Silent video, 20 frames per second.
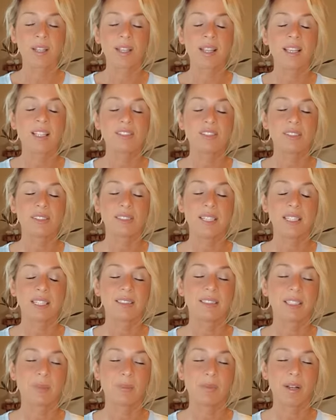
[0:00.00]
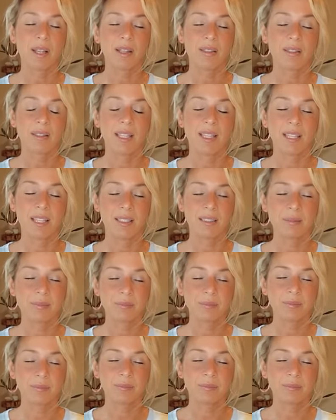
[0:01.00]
And just take a deep breath in